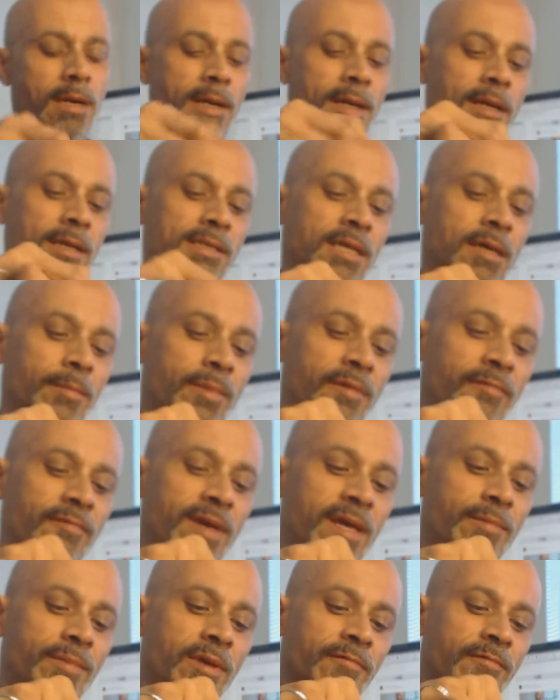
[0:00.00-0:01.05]
Yeah, I've been
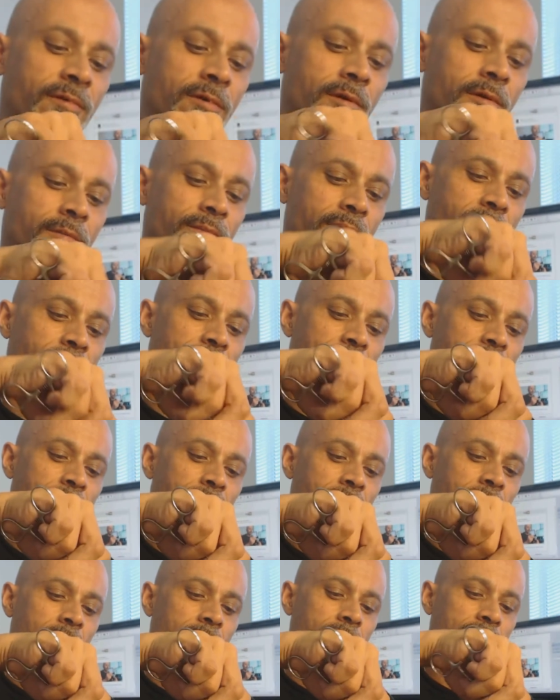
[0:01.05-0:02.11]
vaping for about 8
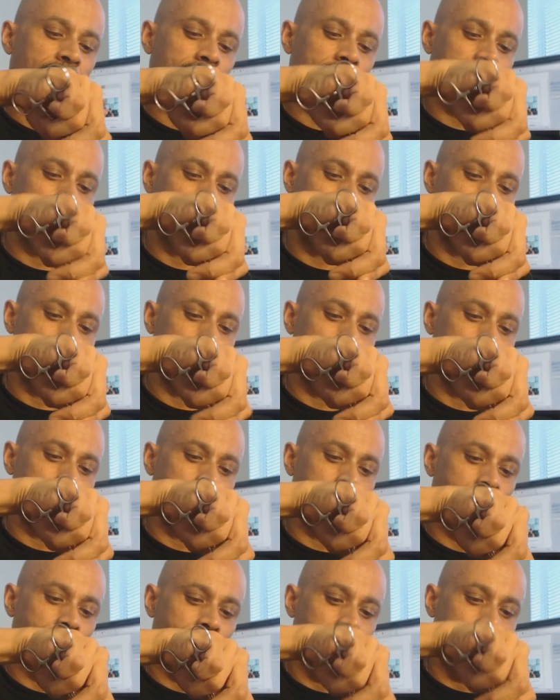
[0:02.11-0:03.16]
months.
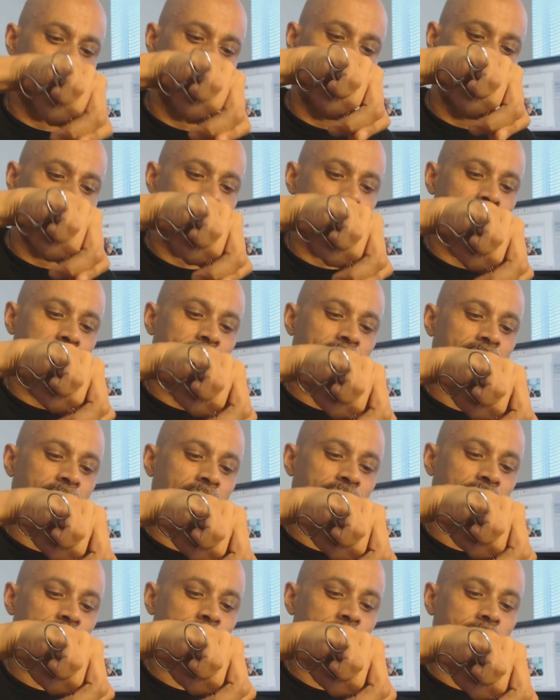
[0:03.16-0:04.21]
I used
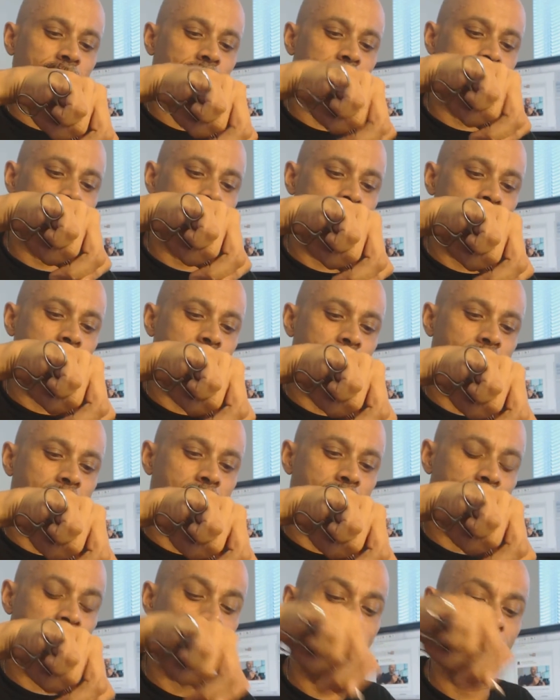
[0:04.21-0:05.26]
to chew
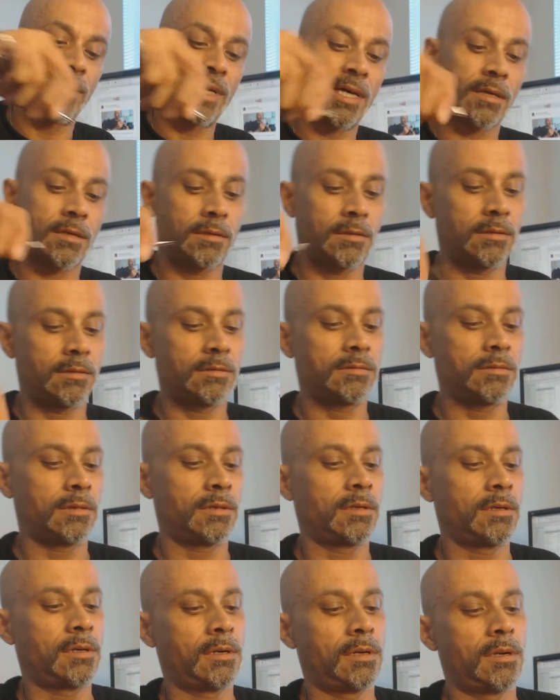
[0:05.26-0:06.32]
tobacco.
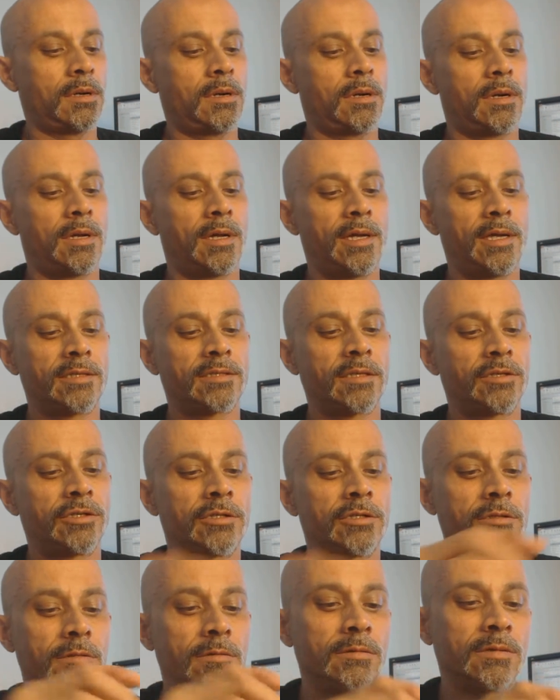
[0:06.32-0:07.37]
I used to
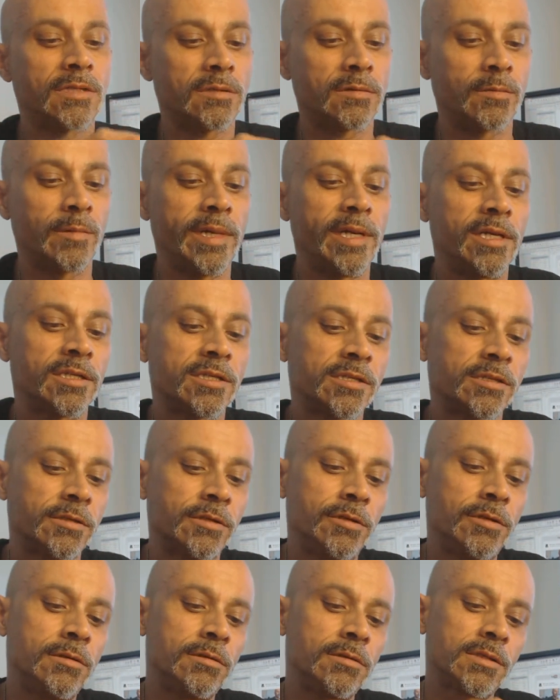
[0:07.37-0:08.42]
chew Swedish
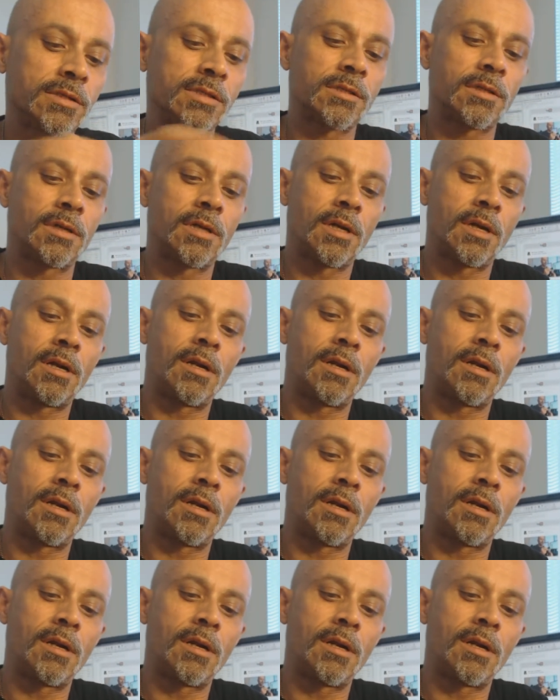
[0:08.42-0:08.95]
snus.